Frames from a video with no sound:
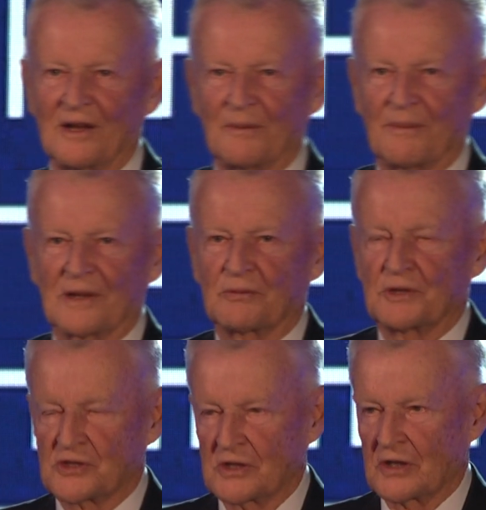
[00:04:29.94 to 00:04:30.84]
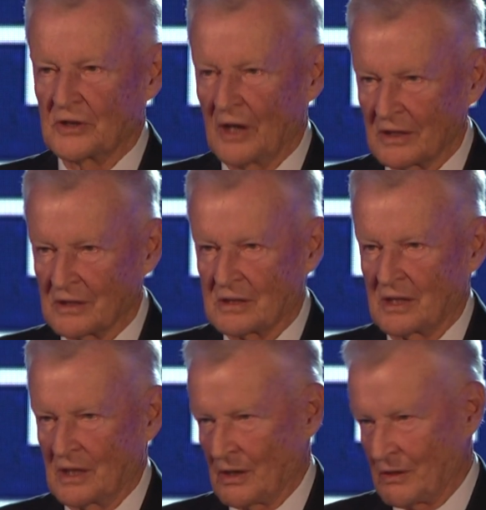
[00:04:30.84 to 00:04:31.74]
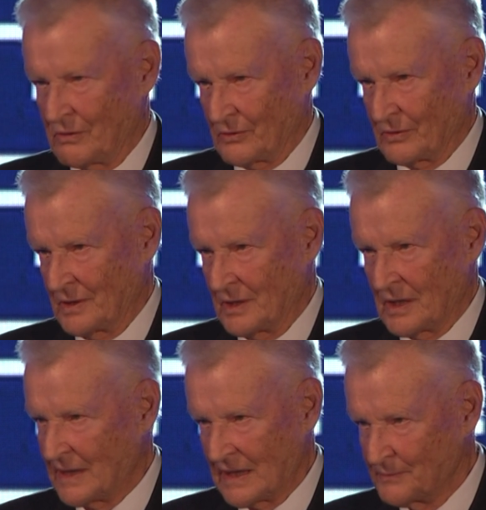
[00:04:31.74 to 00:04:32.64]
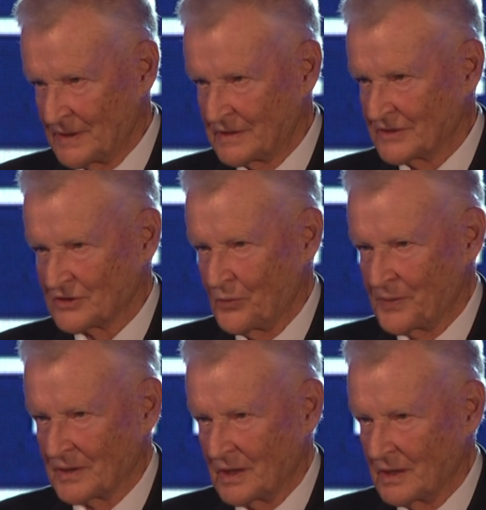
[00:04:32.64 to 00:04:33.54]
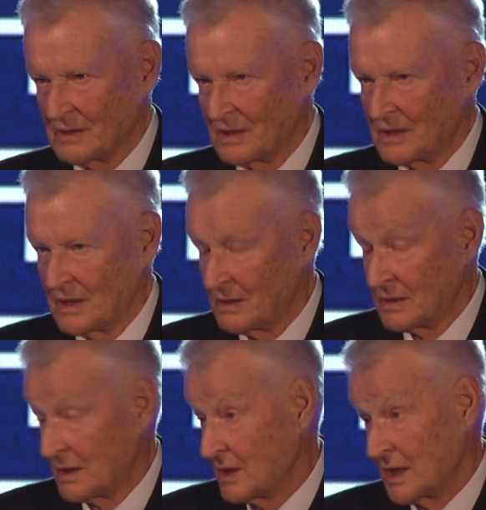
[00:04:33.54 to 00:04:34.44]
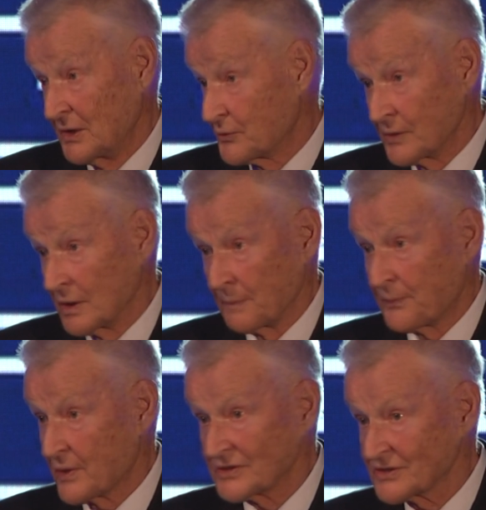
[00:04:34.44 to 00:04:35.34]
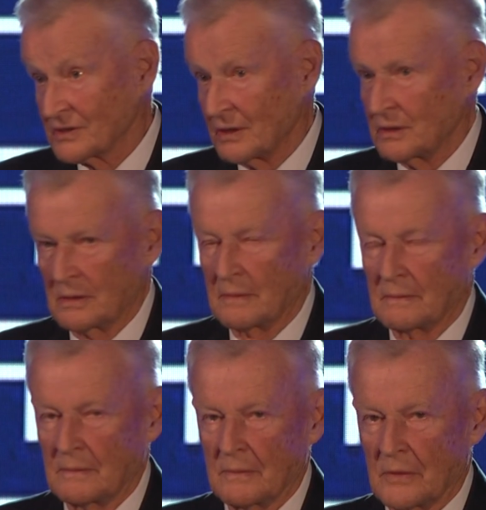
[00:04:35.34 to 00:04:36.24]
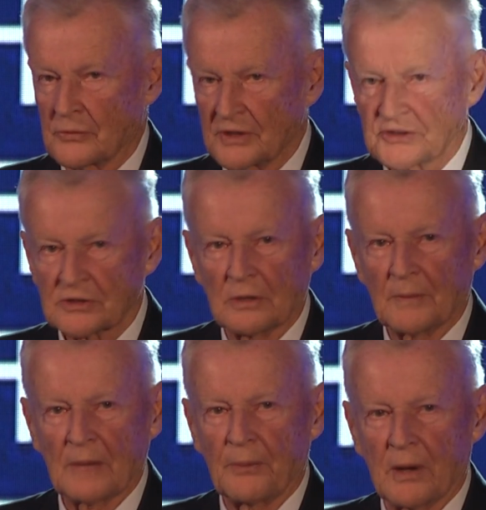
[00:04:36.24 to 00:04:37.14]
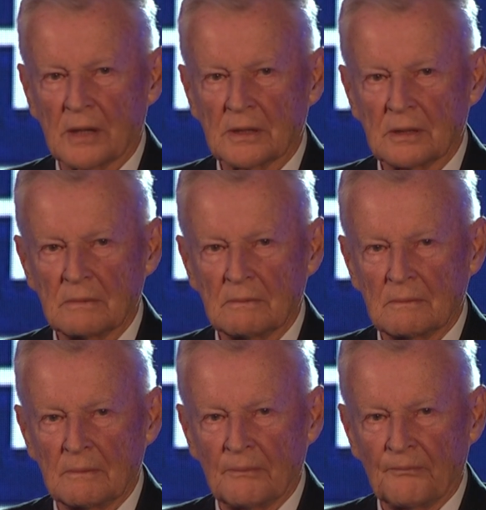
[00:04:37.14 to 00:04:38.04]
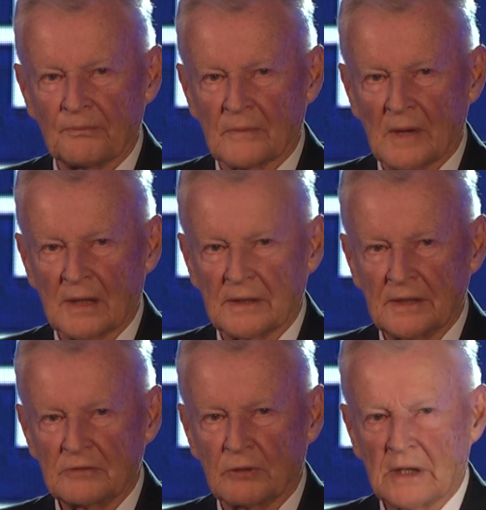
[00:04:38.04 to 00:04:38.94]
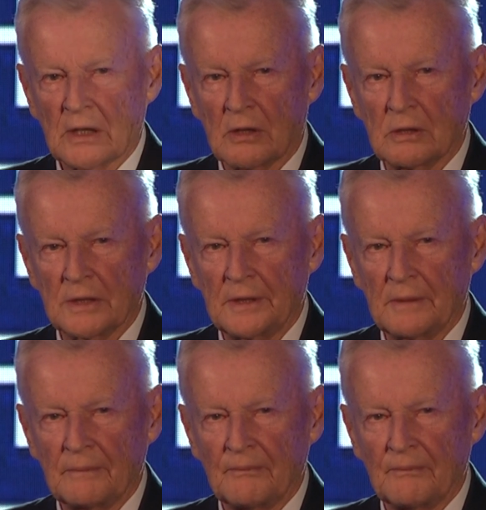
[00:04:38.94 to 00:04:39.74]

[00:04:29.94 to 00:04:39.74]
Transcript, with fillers: but which did not include, and I admit this openly, any real personal risk on my part. I did what I could